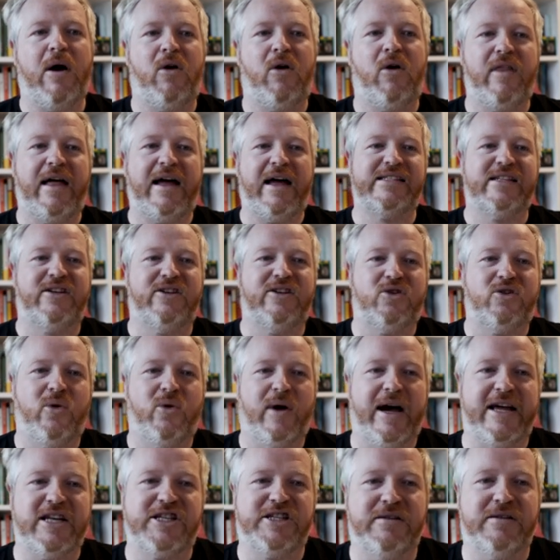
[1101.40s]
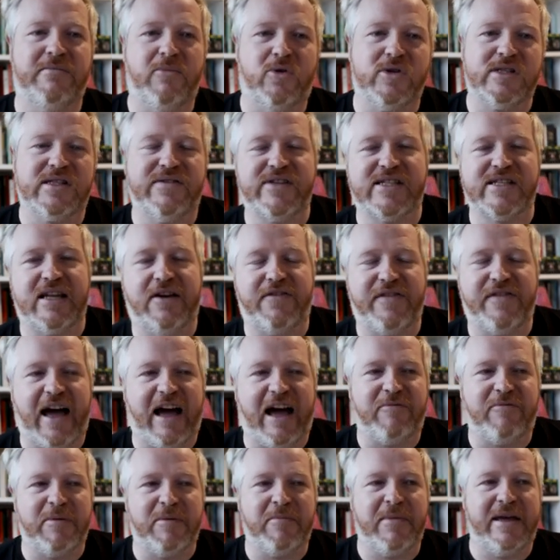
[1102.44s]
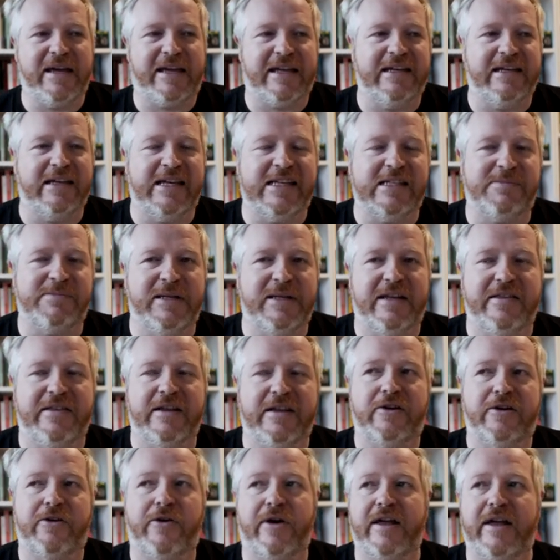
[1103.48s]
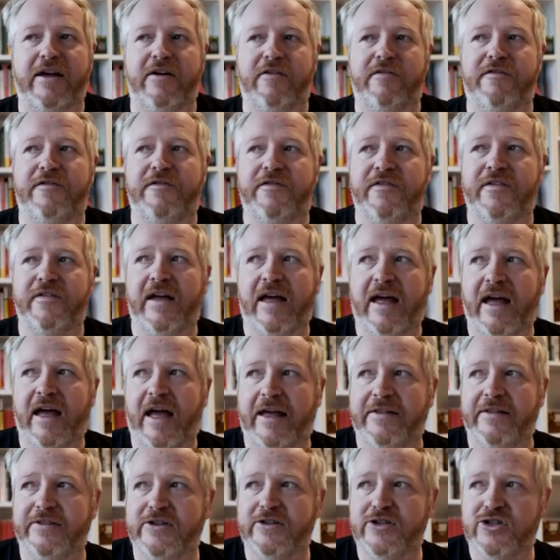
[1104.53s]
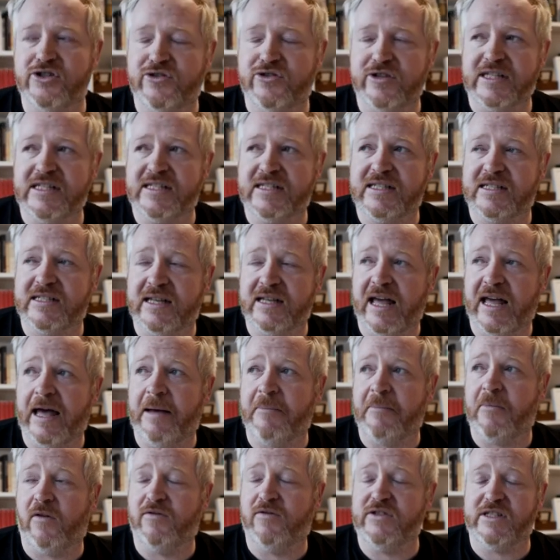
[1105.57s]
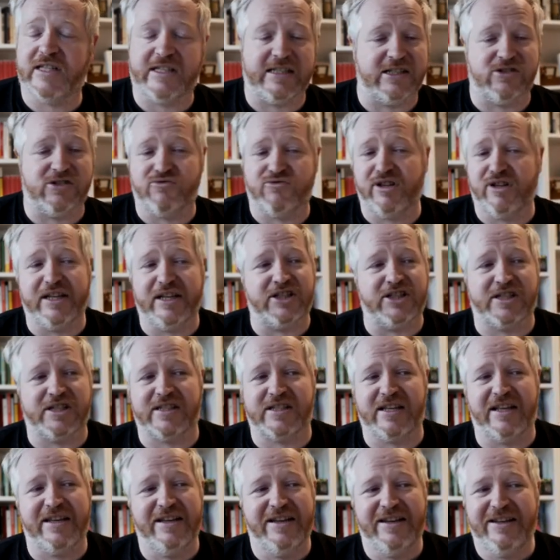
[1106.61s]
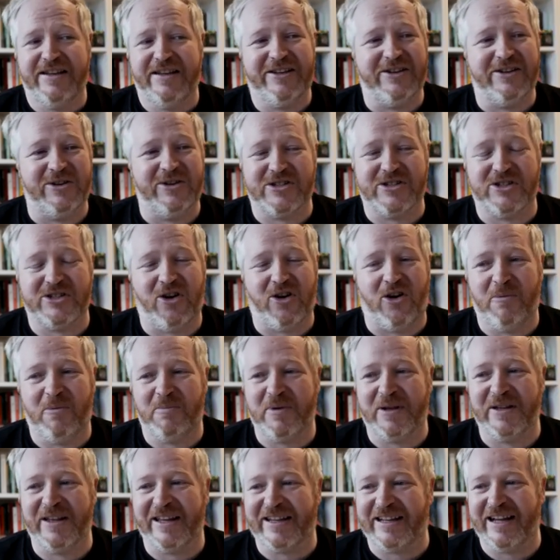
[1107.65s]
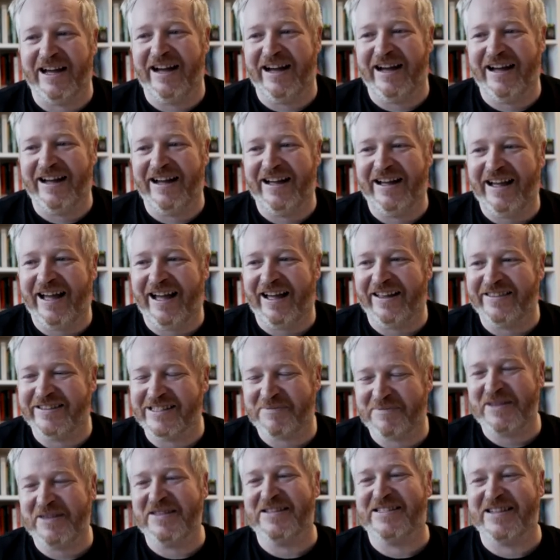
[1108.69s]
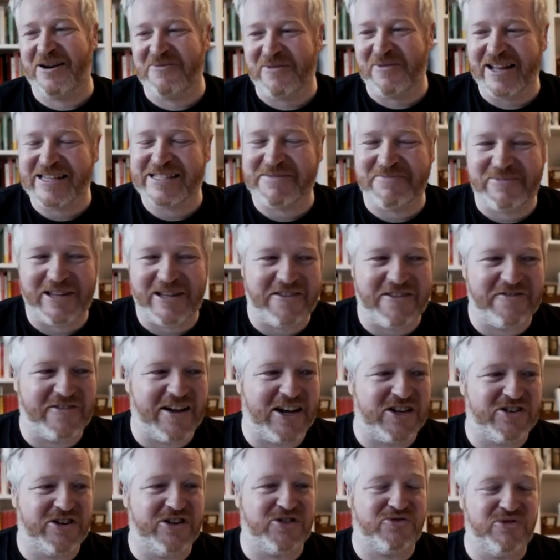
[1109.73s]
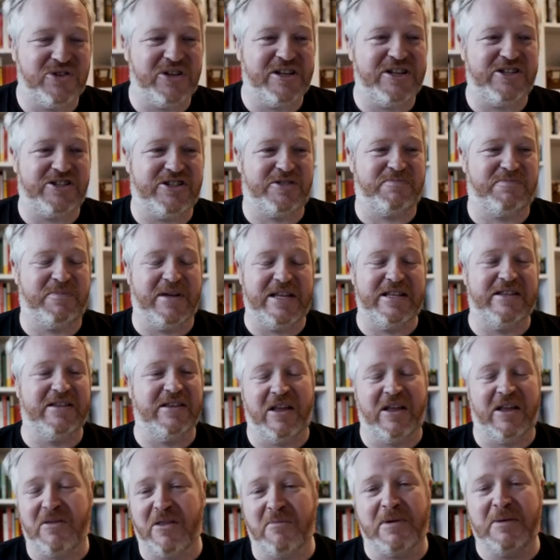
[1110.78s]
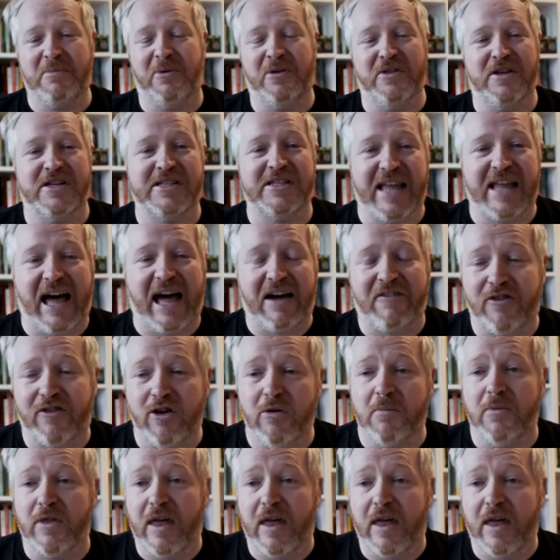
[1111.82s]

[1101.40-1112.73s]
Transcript: Well, that's a good question. Most of the stuff that I've been making has been in the creative industries, um, obviously, because it's really just, you know, it's not been like a, despite the term lesson plan factory, it's really just been the people in the staff